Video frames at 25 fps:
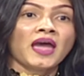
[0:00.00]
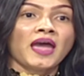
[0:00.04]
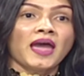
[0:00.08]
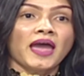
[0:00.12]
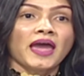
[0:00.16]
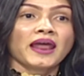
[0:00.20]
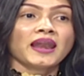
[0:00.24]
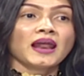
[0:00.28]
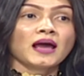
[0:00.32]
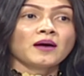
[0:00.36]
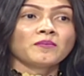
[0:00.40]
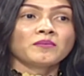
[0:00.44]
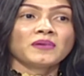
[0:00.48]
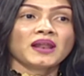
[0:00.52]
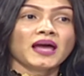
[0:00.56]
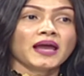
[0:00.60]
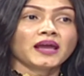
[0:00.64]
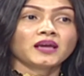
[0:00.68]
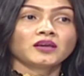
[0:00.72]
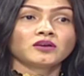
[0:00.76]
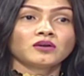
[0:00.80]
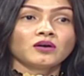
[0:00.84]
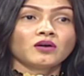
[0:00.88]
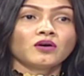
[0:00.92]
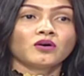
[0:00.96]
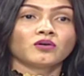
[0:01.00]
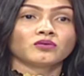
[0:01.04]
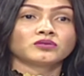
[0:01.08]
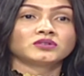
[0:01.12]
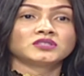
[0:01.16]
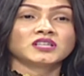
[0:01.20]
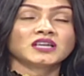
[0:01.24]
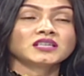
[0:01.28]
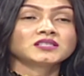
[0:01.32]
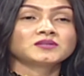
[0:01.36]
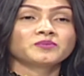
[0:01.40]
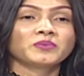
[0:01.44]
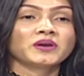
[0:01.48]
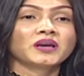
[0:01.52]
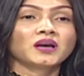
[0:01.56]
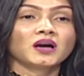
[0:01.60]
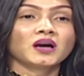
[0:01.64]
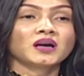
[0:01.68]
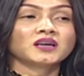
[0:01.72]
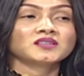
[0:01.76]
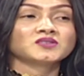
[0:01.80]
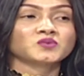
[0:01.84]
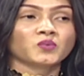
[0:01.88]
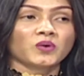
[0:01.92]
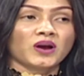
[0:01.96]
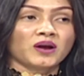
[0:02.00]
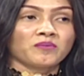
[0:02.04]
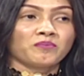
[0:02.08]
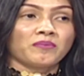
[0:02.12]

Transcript: And I'm like, yo, just because we're